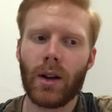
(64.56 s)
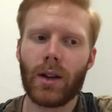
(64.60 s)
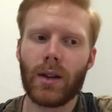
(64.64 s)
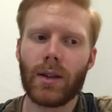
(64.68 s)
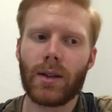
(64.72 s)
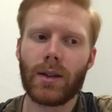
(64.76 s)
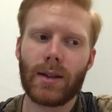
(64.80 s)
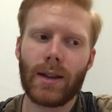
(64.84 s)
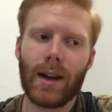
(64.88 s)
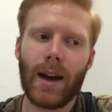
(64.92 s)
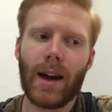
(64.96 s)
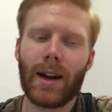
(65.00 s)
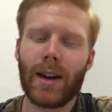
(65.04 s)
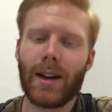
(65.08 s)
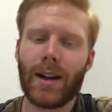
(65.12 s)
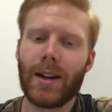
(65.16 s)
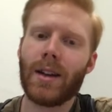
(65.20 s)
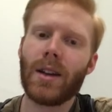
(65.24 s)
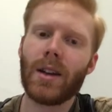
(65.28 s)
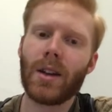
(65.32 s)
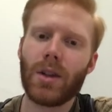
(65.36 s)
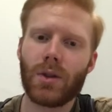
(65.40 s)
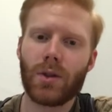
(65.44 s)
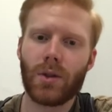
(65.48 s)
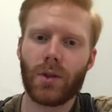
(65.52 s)
and it's that
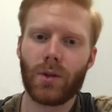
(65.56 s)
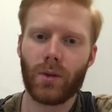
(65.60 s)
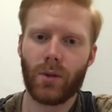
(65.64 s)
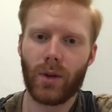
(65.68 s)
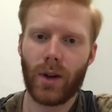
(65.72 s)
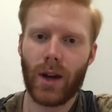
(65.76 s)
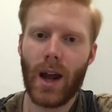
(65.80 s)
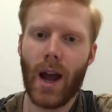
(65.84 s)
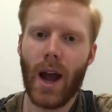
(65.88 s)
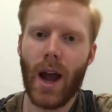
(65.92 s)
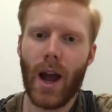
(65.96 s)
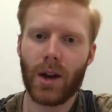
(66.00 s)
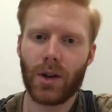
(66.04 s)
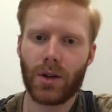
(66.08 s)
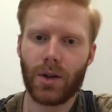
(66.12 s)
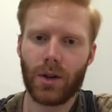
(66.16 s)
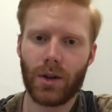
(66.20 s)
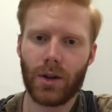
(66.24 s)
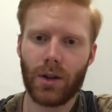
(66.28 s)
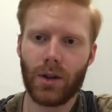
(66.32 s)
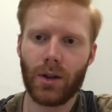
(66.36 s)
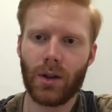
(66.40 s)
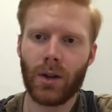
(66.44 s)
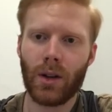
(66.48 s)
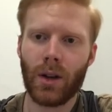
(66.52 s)
initial
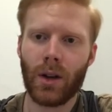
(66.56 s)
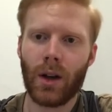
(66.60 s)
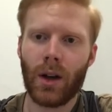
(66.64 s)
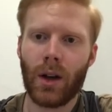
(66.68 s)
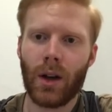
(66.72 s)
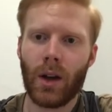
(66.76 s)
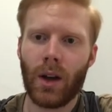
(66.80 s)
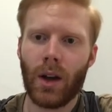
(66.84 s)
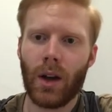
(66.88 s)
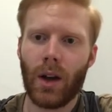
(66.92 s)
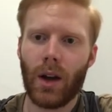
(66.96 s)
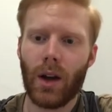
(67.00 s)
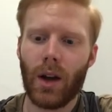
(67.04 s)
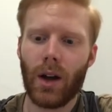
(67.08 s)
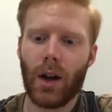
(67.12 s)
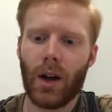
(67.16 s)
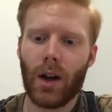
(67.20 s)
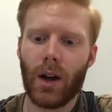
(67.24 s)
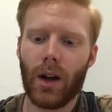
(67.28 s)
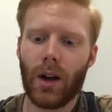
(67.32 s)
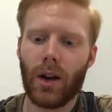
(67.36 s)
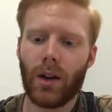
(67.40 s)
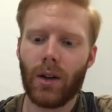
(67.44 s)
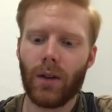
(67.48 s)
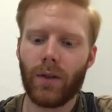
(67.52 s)
reaction
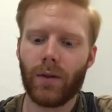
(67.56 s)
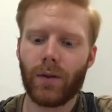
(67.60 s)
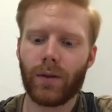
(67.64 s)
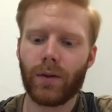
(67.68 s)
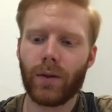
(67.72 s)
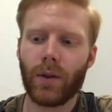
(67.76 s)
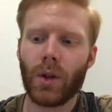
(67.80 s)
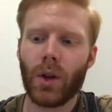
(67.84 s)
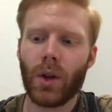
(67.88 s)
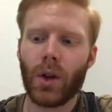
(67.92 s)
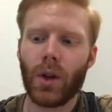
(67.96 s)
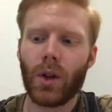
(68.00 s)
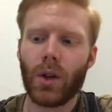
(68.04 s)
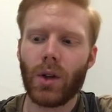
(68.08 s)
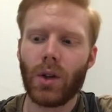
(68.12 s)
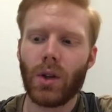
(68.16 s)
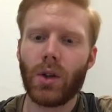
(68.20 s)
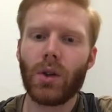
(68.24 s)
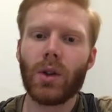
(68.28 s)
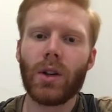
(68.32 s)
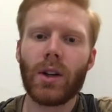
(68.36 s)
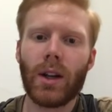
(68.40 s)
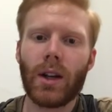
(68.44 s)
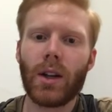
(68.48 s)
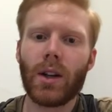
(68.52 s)
of
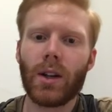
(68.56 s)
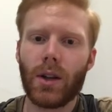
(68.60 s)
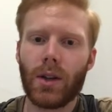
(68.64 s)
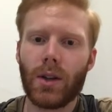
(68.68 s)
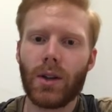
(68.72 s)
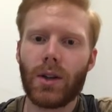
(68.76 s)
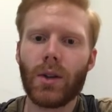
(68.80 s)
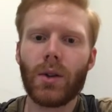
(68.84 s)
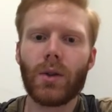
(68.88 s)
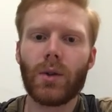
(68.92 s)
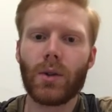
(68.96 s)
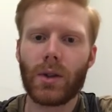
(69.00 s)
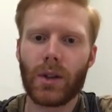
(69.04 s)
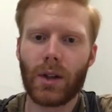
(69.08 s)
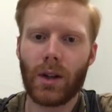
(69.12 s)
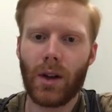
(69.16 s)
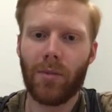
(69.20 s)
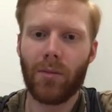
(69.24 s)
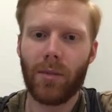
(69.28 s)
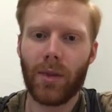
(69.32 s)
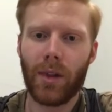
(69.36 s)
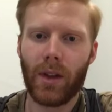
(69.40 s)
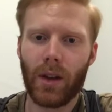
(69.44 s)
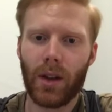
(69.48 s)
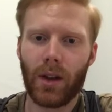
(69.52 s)
you need to do
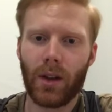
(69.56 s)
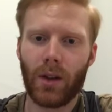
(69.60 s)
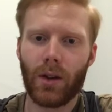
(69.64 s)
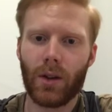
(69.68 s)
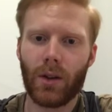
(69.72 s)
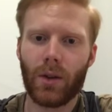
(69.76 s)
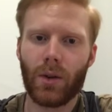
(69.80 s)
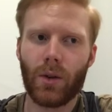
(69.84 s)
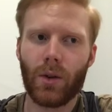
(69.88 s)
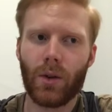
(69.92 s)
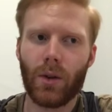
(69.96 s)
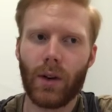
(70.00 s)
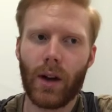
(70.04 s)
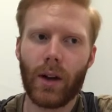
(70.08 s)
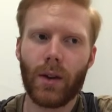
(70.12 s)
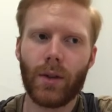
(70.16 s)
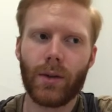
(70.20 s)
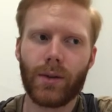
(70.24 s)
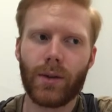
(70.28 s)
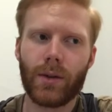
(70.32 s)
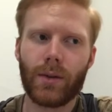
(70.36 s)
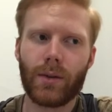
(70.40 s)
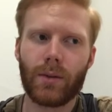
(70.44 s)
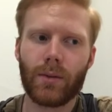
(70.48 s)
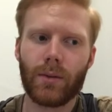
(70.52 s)
something or
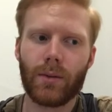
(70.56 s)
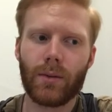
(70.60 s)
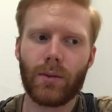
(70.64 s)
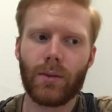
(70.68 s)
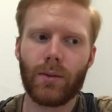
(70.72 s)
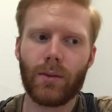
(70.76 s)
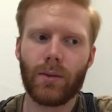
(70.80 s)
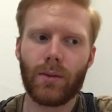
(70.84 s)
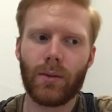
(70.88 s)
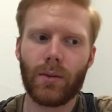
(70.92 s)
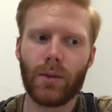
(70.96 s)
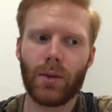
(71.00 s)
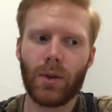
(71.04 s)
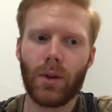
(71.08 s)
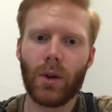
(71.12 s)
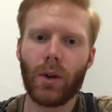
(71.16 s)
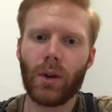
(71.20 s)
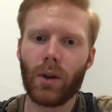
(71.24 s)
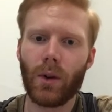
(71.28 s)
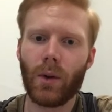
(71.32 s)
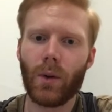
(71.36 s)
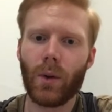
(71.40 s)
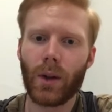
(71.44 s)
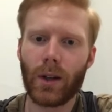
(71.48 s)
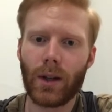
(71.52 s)
else you're
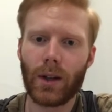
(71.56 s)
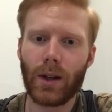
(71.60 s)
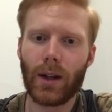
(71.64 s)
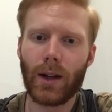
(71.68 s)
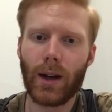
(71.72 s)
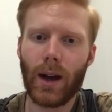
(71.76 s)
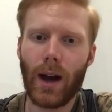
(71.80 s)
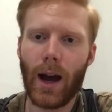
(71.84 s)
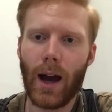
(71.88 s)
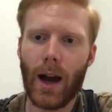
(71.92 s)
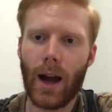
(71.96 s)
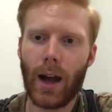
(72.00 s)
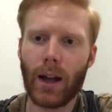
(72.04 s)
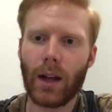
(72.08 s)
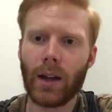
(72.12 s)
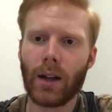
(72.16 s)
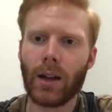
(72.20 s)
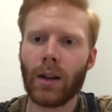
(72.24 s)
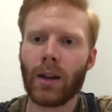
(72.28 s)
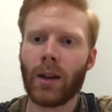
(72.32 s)
going to die.